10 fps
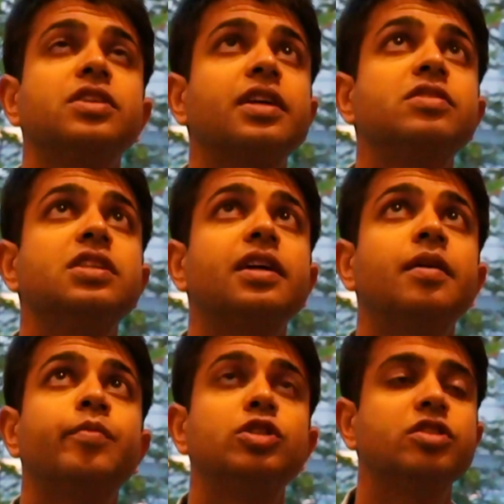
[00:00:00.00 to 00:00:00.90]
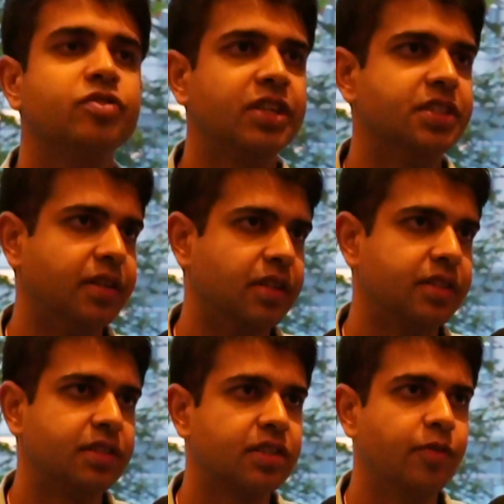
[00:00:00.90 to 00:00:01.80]
Like I would say, like our approach is very general.
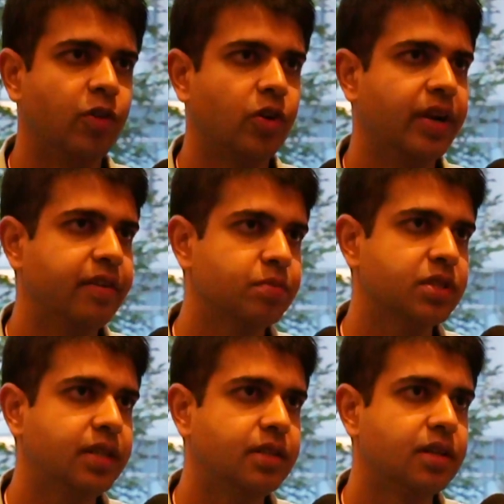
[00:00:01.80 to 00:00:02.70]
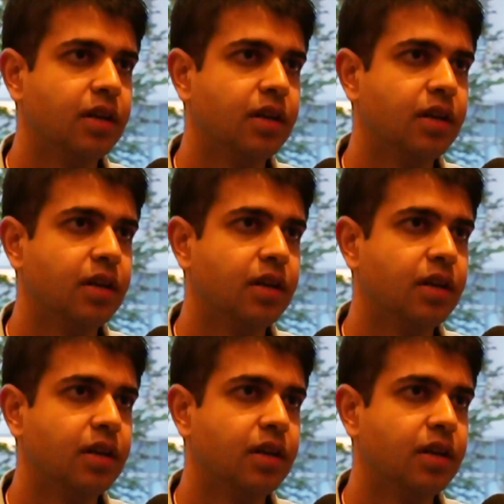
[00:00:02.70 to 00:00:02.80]
This can work on any website.